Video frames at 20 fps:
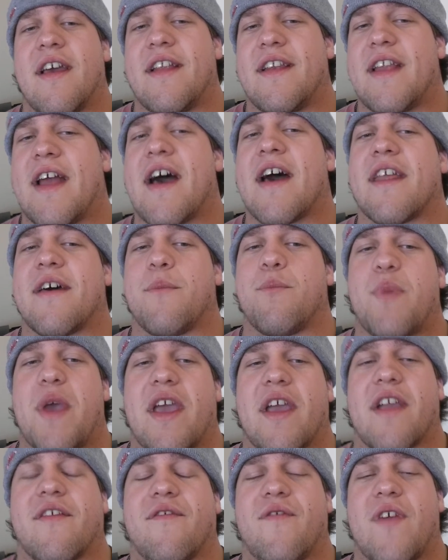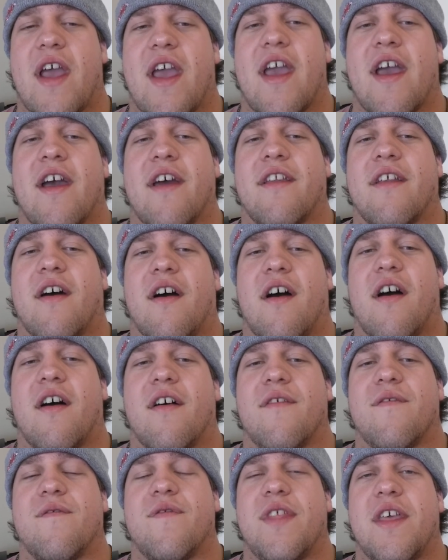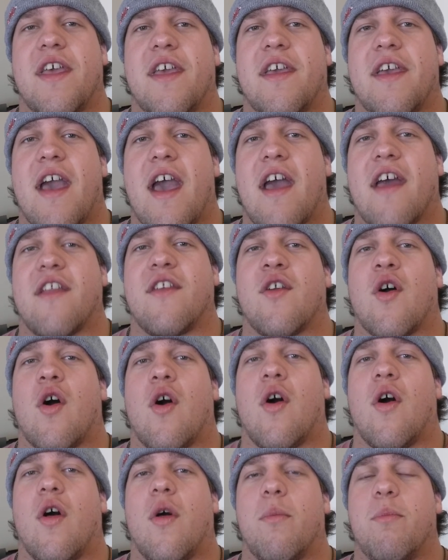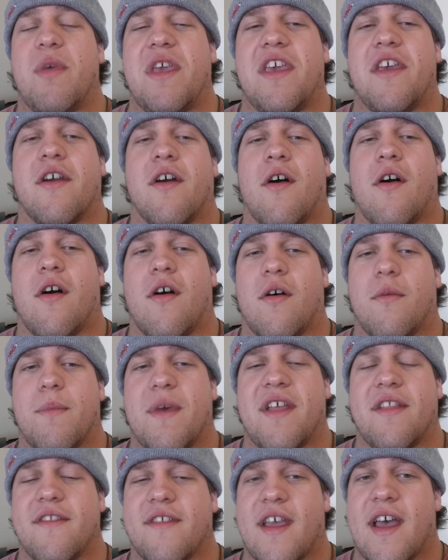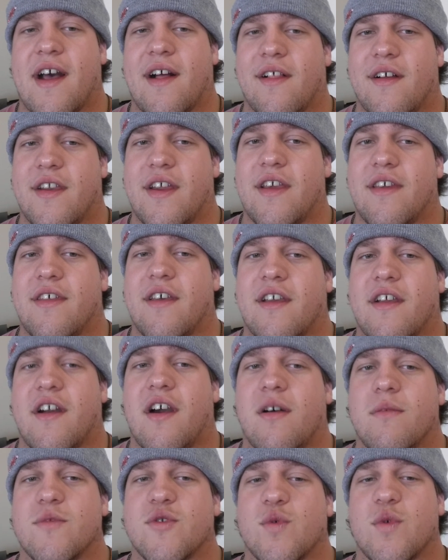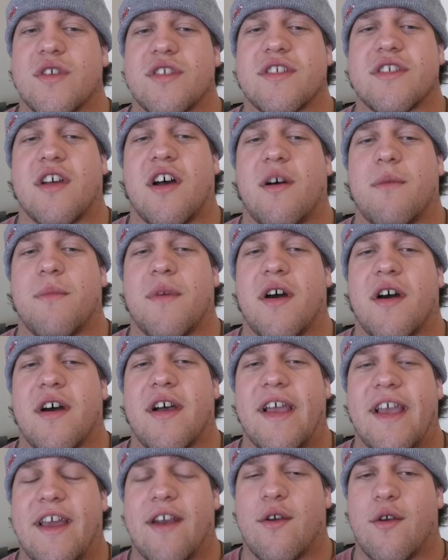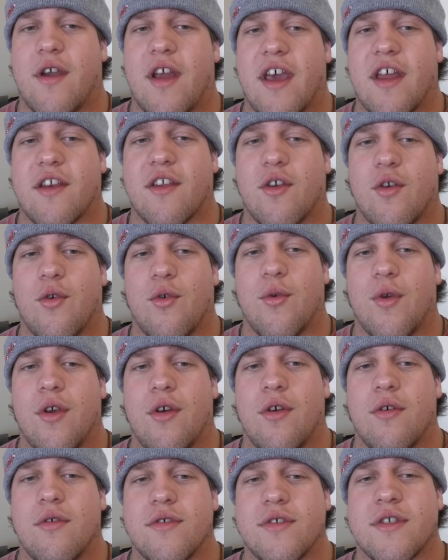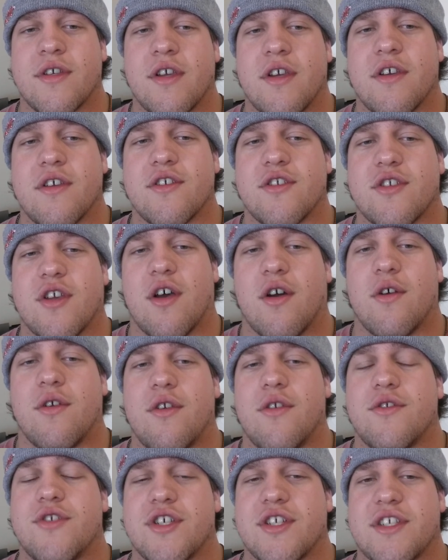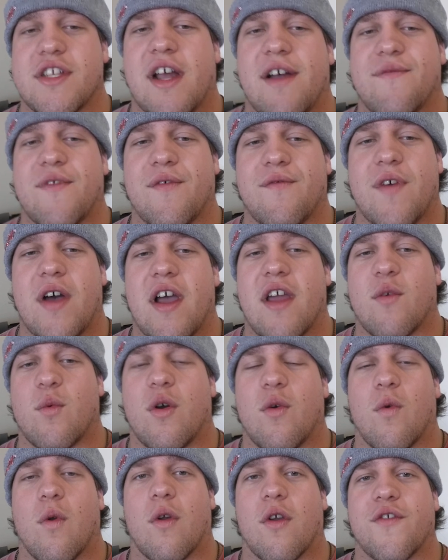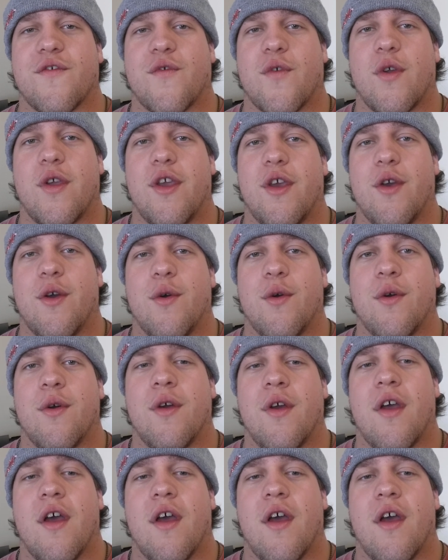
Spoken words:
a big fan of the end-all, be-all mentality that comes with some internet gurus. So you just have to find what works for you.